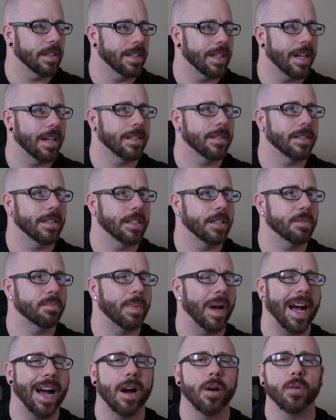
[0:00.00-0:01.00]
lust is
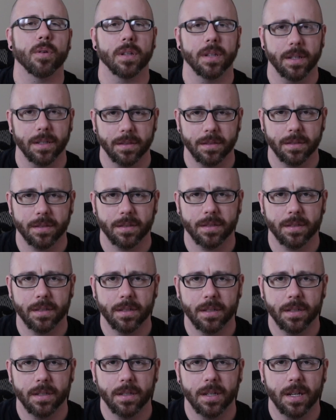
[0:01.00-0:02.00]
powerless
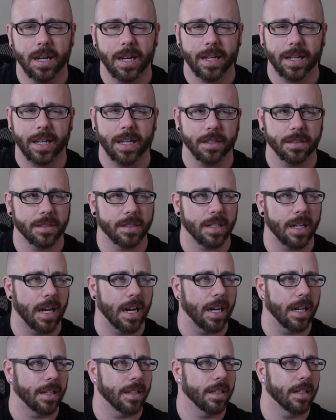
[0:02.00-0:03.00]
against
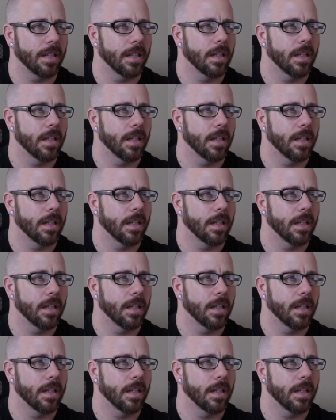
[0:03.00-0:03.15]
God.